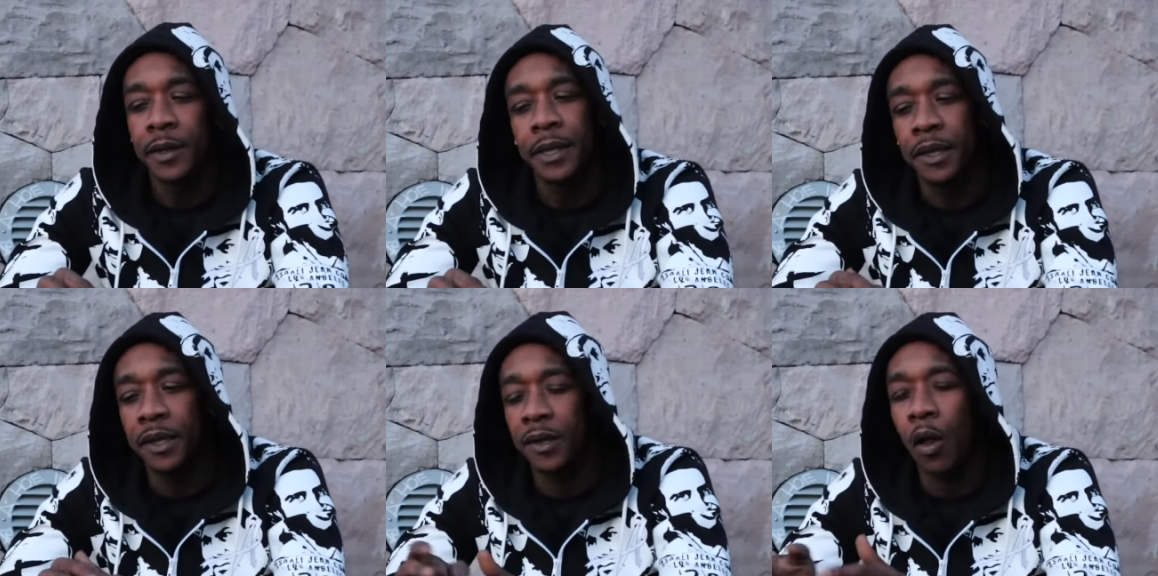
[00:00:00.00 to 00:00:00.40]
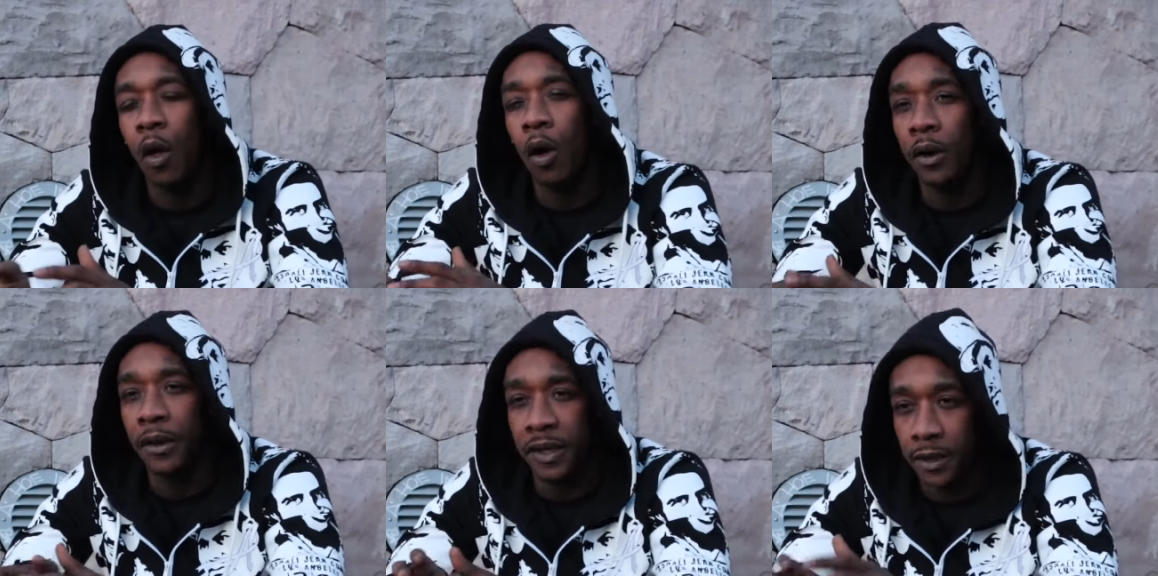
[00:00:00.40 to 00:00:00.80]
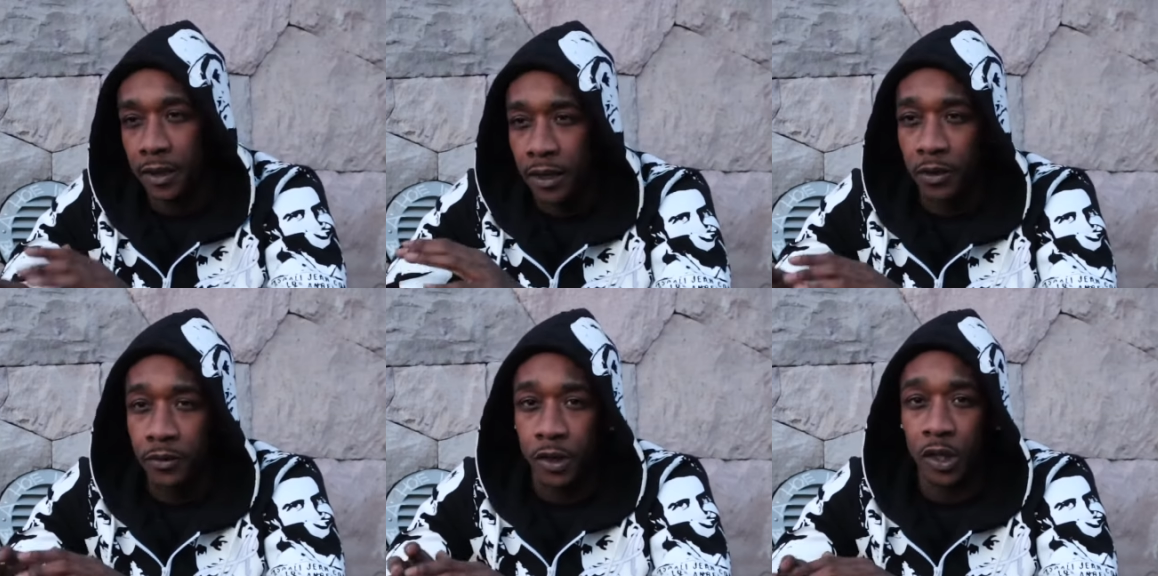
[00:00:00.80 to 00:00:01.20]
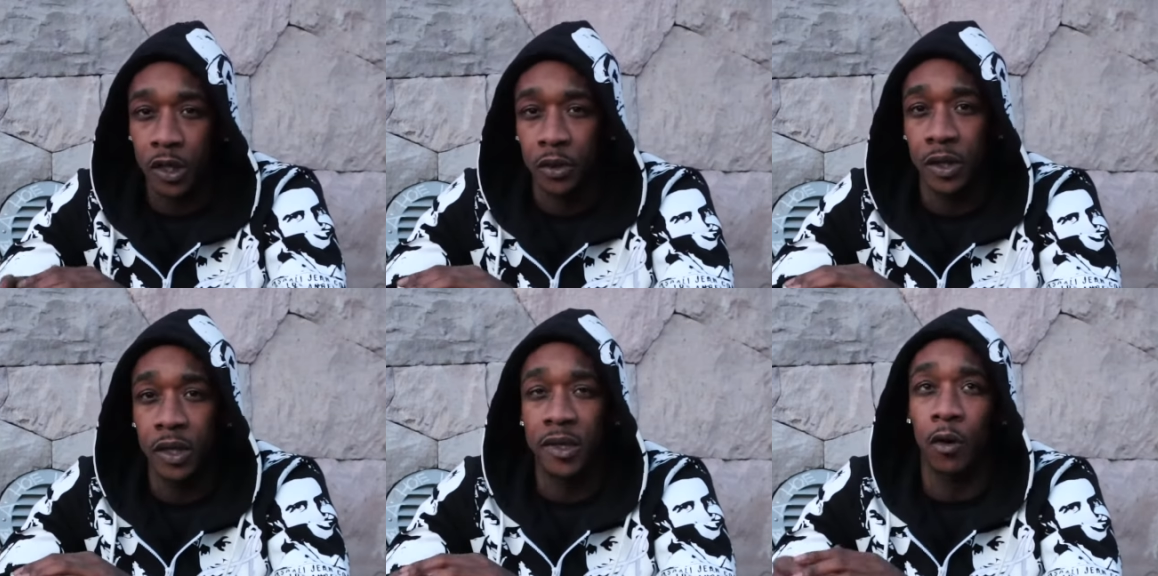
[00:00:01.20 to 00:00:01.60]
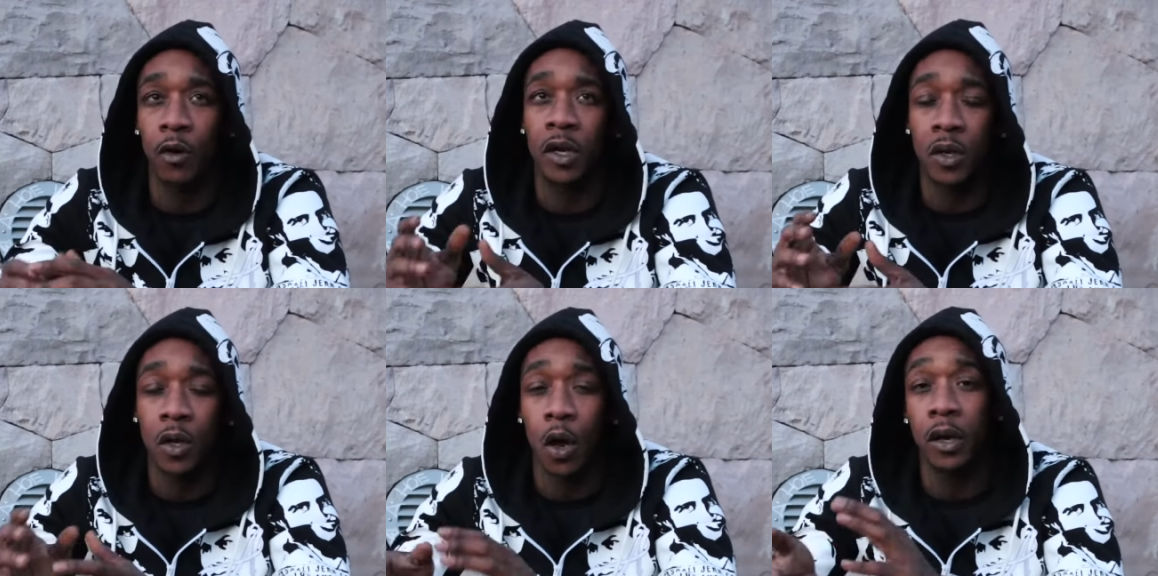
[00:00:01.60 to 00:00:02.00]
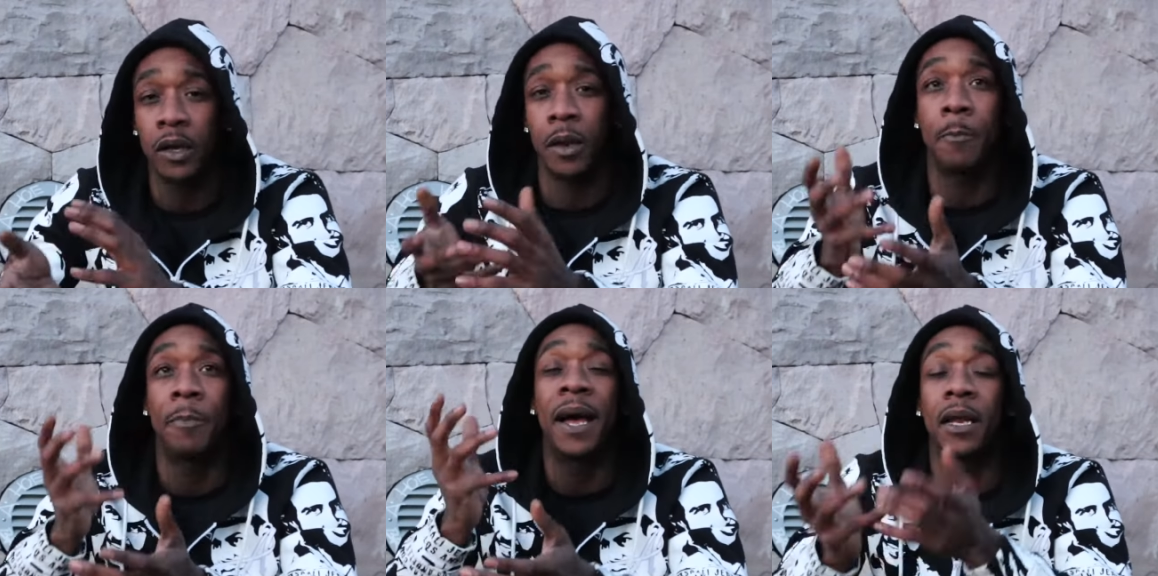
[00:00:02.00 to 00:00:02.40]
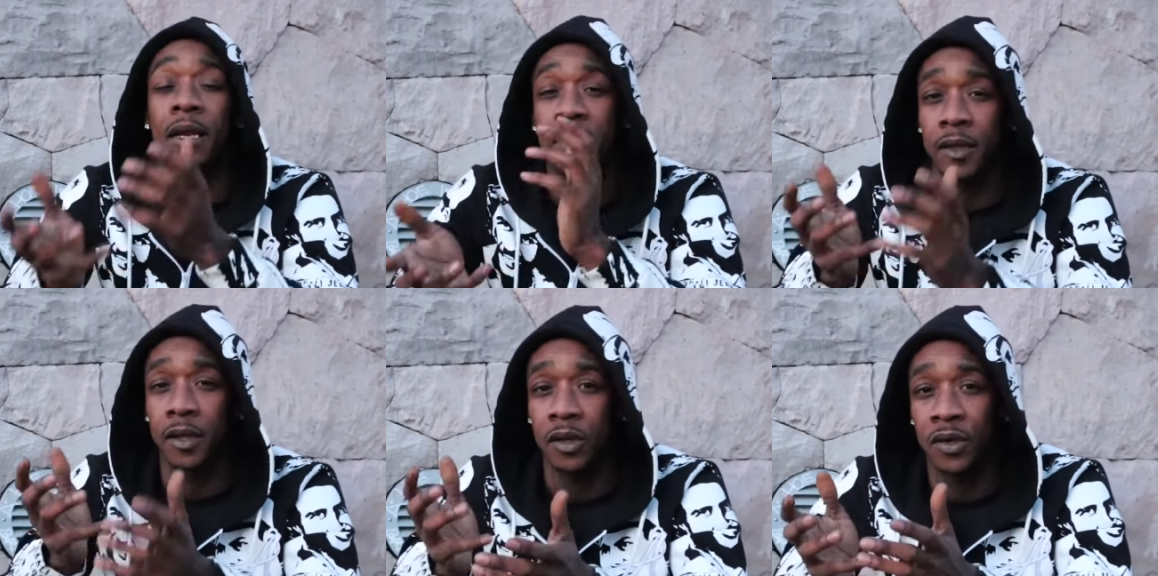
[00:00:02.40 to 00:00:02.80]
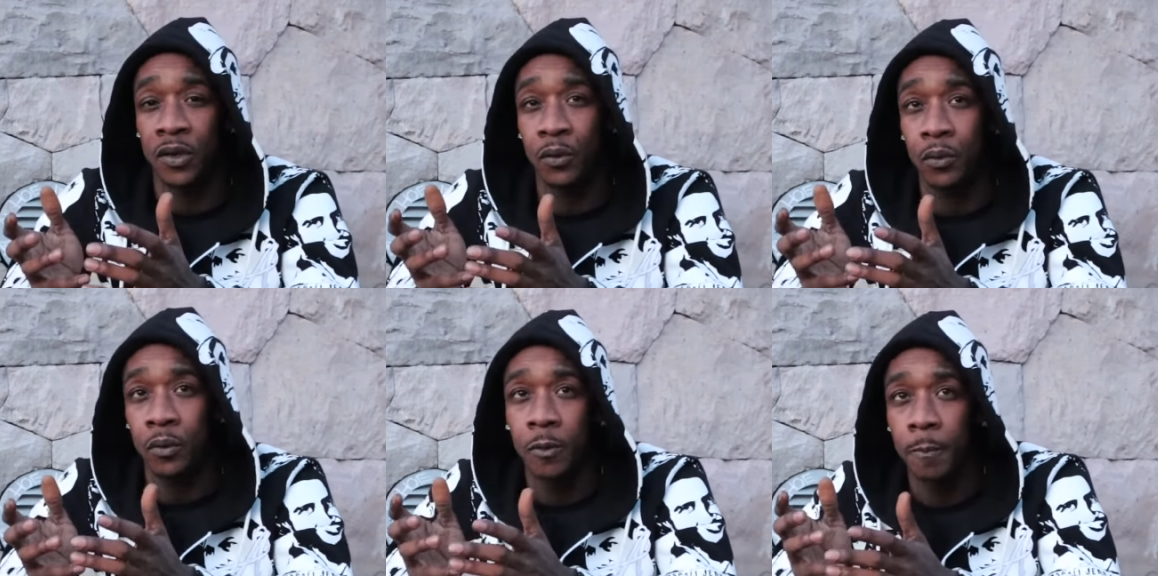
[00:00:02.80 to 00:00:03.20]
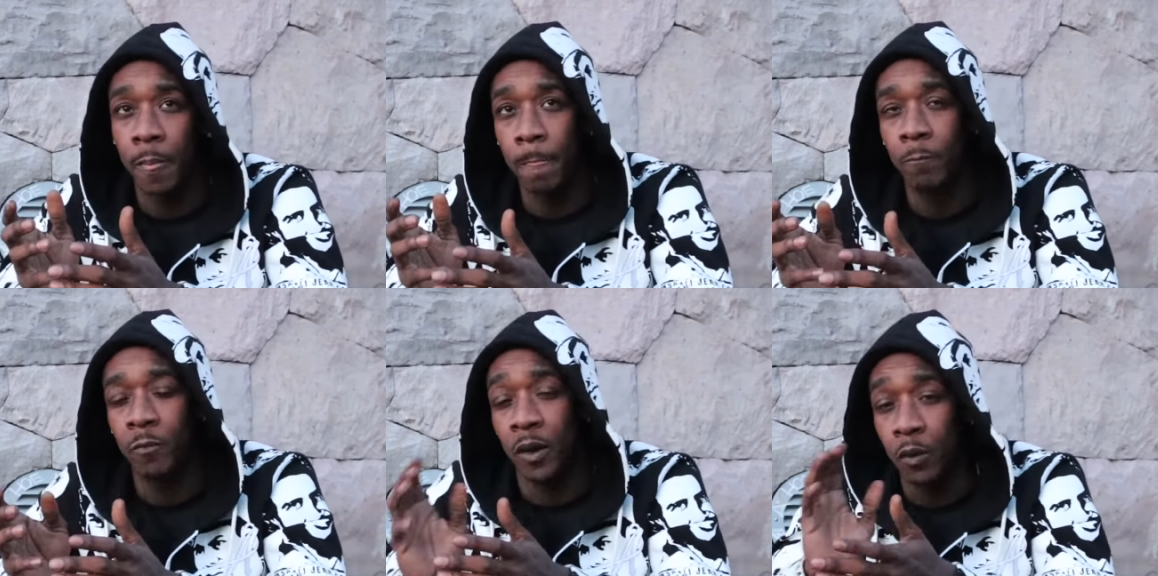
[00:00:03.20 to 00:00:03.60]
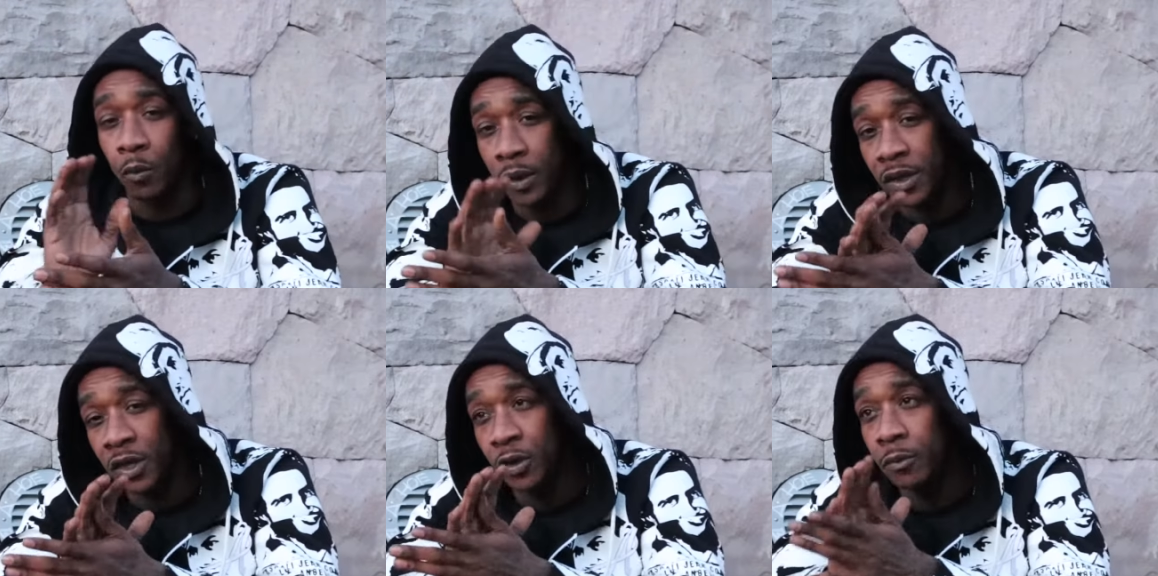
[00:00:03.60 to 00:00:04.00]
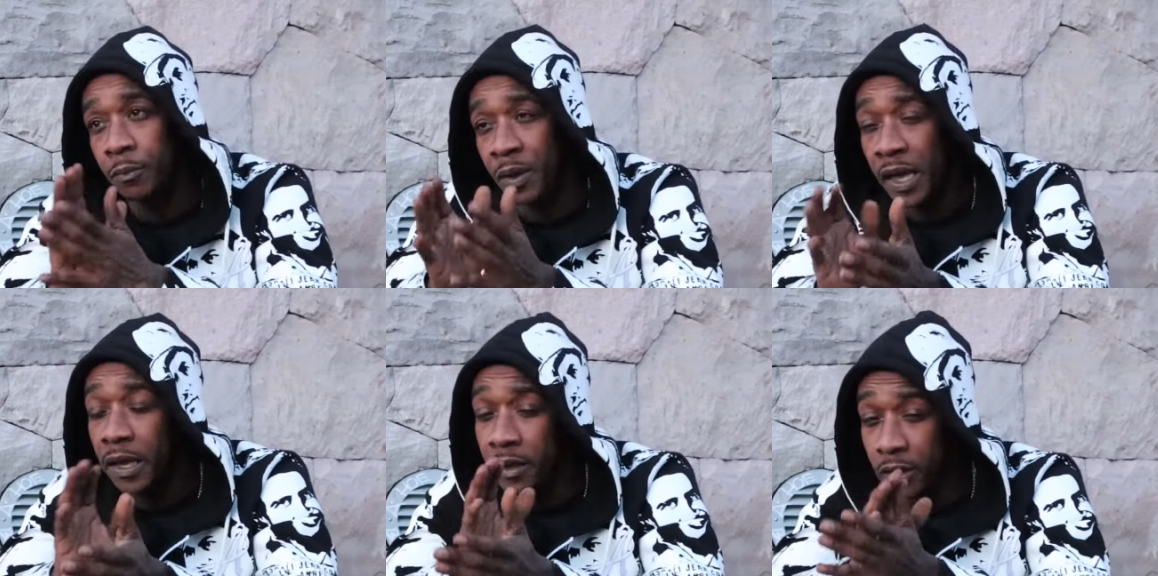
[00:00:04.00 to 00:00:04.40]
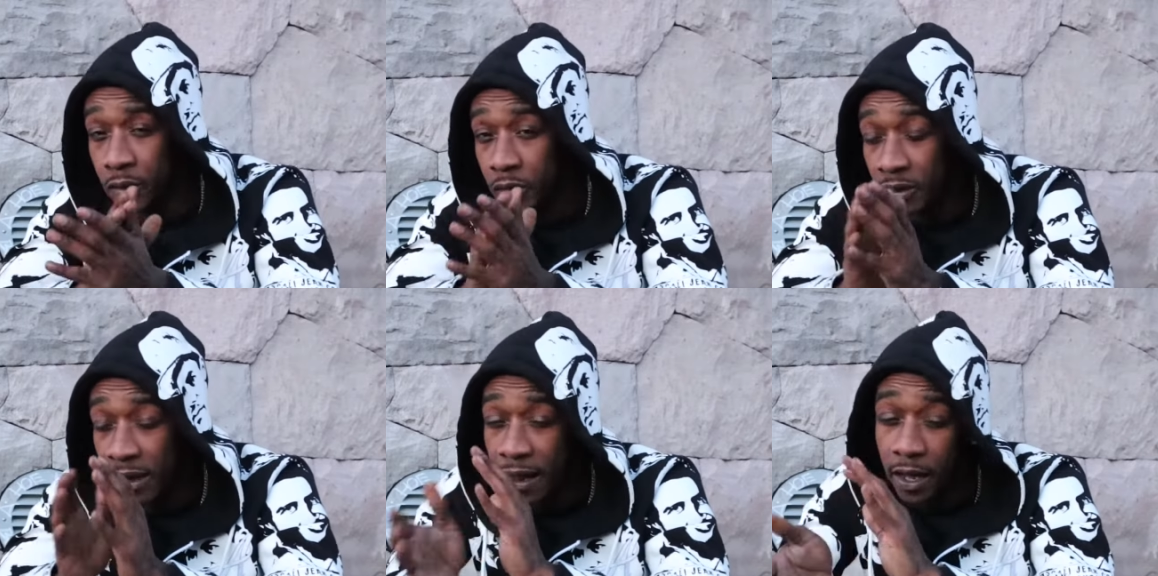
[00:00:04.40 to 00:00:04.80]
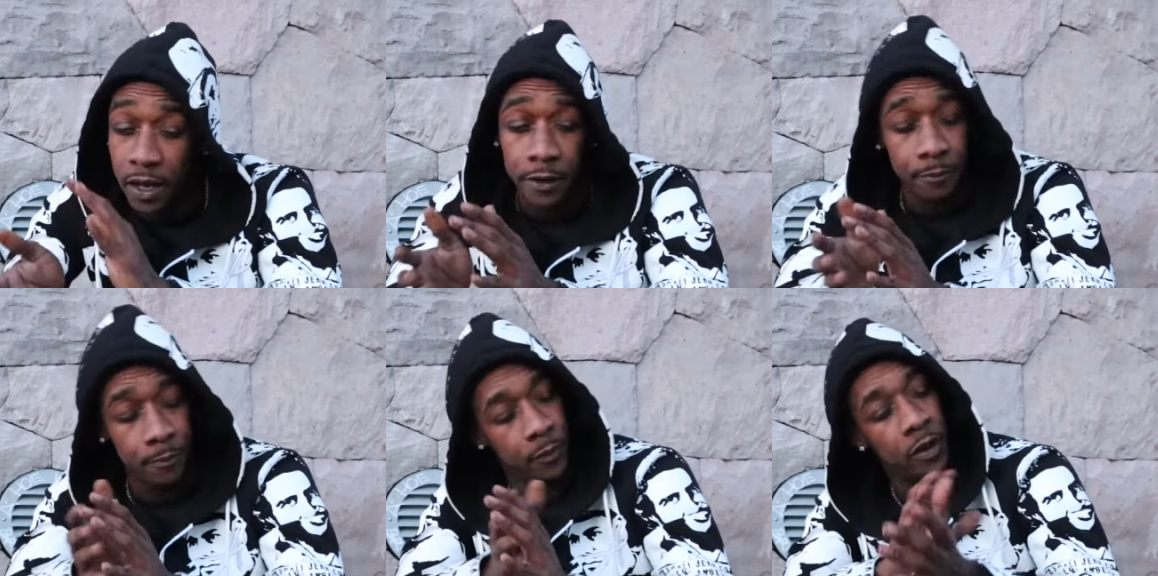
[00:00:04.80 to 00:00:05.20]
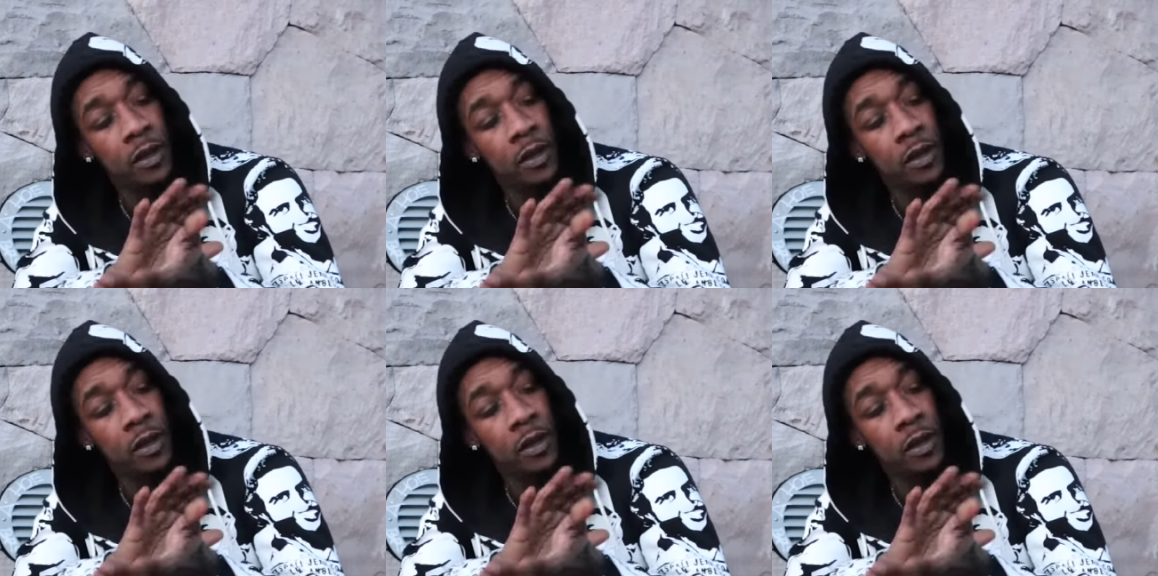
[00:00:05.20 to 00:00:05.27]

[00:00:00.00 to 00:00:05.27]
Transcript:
Speaker 1: it's hard to get out the streets, or it's hard to balance the two. Yeah. But once you pick your time